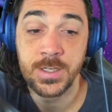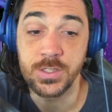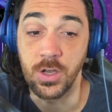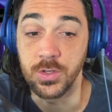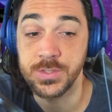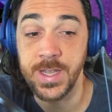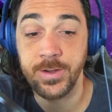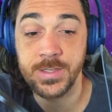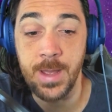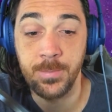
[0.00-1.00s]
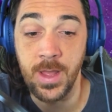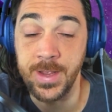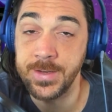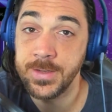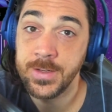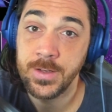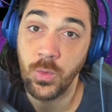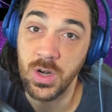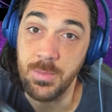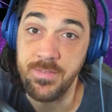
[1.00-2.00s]
So Sacred Timeline,
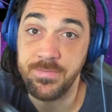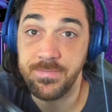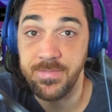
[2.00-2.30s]
one of my